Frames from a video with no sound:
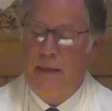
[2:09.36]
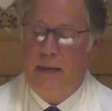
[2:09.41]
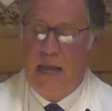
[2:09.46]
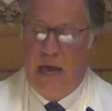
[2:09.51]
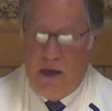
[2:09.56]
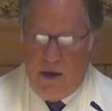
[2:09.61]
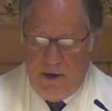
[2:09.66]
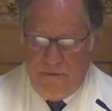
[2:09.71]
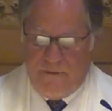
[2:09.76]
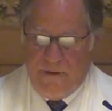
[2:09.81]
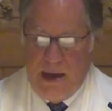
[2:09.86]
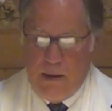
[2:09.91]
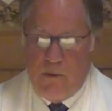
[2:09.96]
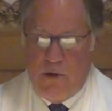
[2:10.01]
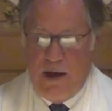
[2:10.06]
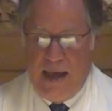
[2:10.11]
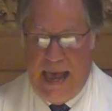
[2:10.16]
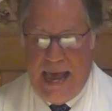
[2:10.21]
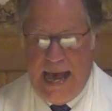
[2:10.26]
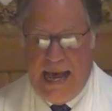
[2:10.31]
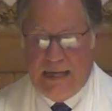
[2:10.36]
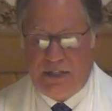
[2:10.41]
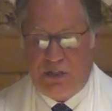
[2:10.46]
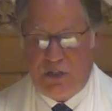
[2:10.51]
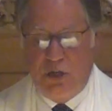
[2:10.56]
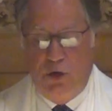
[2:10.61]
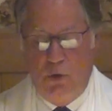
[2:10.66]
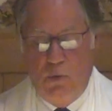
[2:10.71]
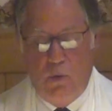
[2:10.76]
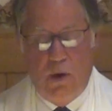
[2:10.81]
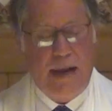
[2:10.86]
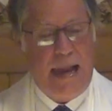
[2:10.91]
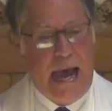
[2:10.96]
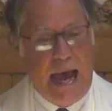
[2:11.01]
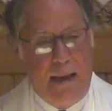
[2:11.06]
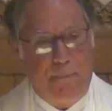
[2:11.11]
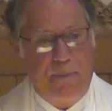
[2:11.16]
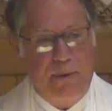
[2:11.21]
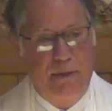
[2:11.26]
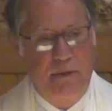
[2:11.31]
Now, if I were to ask you what
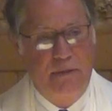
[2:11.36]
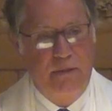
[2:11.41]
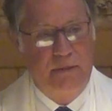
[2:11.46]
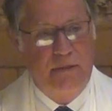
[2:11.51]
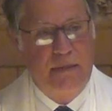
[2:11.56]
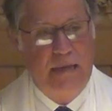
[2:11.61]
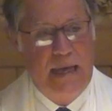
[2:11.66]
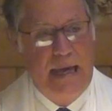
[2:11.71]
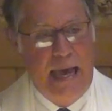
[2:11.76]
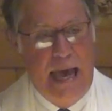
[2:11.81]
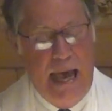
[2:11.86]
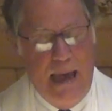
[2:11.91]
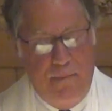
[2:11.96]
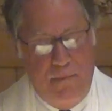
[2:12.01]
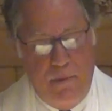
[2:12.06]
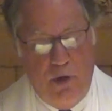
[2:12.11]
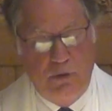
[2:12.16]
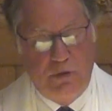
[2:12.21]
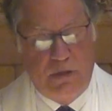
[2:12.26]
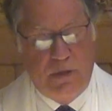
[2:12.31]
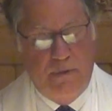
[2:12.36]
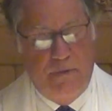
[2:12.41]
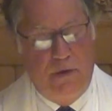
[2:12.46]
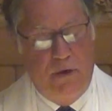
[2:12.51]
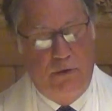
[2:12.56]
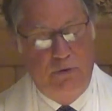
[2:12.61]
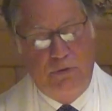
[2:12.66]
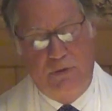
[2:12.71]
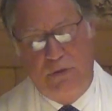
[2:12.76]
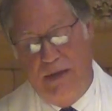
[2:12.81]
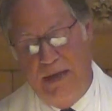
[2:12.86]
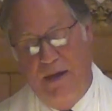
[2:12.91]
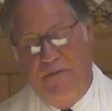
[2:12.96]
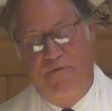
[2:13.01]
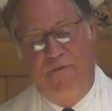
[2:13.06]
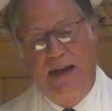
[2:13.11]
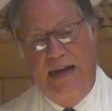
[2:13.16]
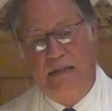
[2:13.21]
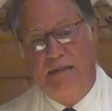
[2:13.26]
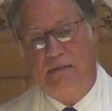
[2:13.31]
happens at most of those
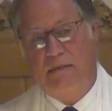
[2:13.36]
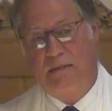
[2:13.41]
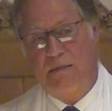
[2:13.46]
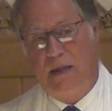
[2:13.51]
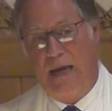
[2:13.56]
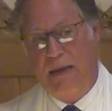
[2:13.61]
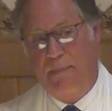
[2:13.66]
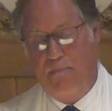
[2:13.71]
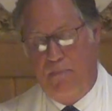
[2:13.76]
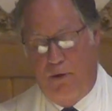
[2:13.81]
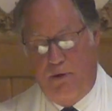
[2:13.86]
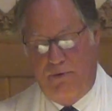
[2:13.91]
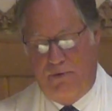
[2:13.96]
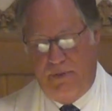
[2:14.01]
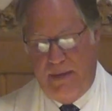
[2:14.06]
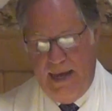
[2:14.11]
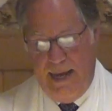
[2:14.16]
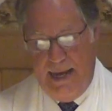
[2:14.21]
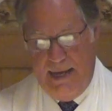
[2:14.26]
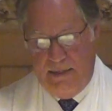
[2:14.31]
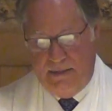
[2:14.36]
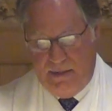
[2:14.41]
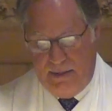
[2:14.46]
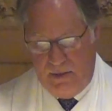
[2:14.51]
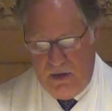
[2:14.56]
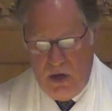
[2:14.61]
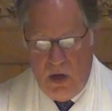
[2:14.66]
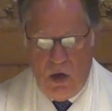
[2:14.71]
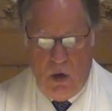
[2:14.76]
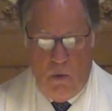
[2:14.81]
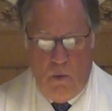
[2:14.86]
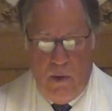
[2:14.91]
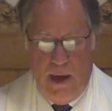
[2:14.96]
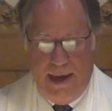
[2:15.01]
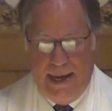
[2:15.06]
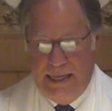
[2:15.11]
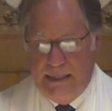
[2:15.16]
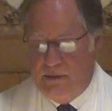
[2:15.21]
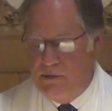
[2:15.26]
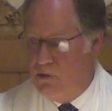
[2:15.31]
events like birthdays and
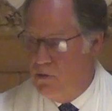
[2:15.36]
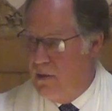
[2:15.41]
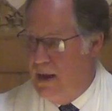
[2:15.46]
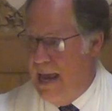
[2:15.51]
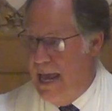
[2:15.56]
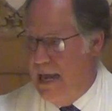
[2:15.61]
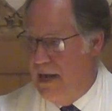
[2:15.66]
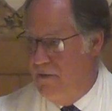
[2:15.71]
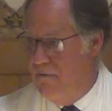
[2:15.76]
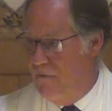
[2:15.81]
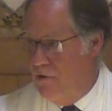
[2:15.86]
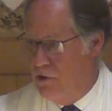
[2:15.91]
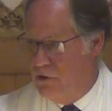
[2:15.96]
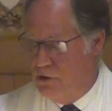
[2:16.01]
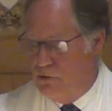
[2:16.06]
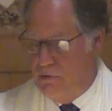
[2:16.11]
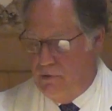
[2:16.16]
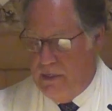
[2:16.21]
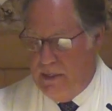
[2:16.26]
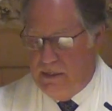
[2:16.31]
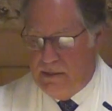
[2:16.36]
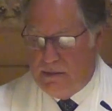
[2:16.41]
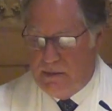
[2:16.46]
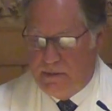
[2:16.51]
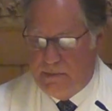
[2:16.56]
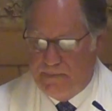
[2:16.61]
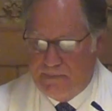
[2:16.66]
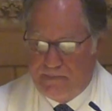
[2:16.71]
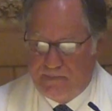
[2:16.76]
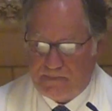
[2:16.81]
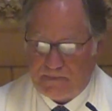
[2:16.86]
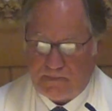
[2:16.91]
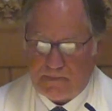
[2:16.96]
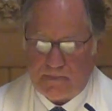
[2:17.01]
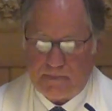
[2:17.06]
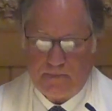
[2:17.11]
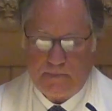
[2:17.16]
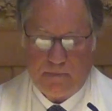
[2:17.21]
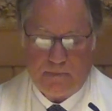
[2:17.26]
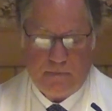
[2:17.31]
weddings or anniversaries,
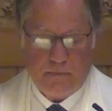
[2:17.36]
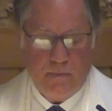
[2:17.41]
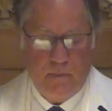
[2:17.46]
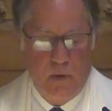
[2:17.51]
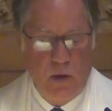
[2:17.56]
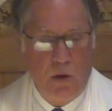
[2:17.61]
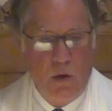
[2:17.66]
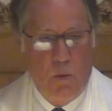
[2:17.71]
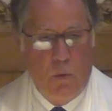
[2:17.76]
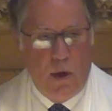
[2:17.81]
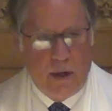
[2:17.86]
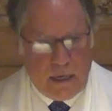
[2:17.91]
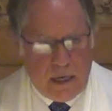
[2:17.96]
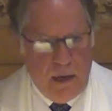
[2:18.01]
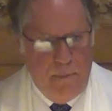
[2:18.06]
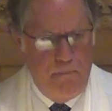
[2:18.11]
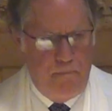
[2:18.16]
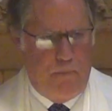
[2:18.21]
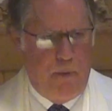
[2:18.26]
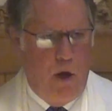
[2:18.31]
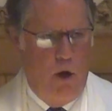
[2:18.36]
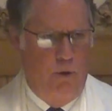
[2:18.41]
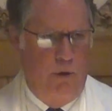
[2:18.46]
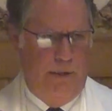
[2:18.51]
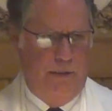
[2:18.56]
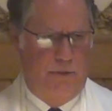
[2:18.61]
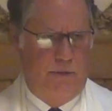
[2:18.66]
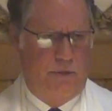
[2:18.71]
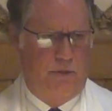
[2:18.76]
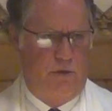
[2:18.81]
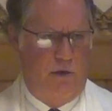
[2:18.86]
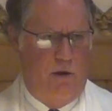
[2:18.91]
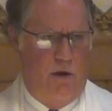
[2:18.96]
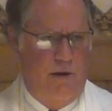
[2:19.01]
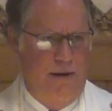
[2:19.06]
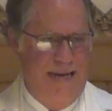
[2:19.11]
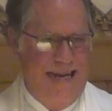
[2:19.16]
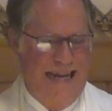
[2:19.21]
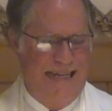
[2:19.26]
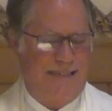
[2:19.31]
what components
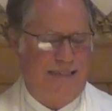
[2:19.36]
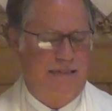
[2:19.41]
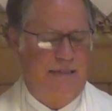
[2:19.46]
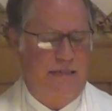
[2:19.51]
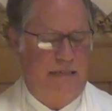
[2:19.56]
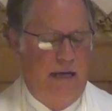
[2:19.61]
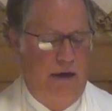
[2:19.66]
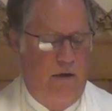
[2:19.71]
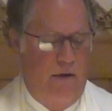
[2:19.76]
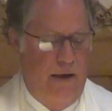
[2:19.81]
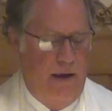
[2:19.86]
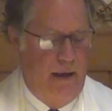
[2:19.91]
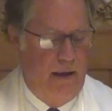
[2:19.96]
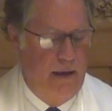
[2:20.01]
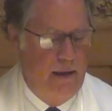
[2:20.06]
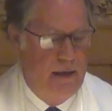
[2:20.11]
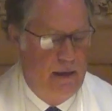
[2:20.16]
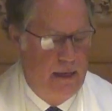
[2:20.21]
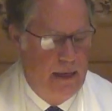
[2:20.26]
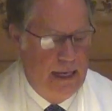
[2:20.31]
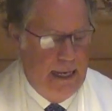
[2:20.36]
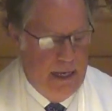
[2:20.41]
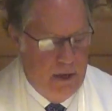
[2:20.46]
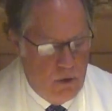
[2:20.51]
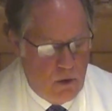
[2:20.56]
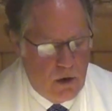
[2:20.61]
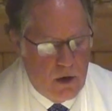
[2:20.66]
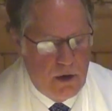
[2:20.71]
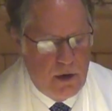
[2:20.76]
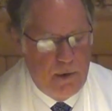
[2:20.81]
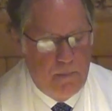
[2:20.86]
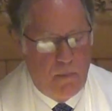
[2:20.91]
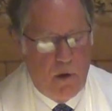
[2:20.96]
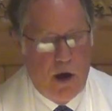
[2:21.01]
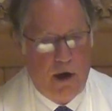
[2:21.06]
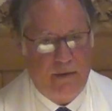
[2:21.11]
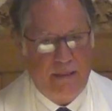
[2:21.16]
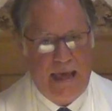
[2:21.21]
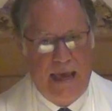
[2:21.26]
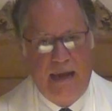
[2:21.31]
are necessary in order to
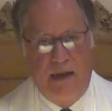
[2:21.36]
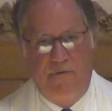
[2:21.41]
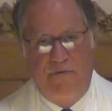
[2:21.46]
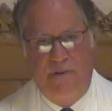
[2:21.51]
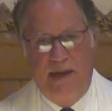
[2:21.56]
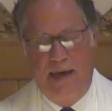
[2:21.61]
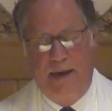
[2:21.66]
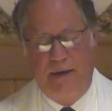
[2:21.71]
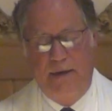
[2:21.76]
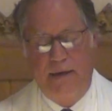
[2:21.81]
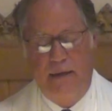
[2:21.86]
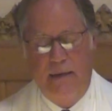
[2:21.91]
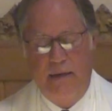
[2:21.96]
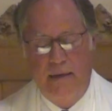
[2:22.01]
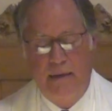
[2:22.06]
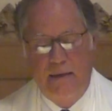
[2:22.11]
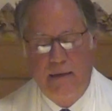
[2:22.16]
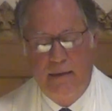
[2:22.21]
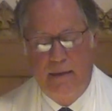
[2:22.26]
mark that event,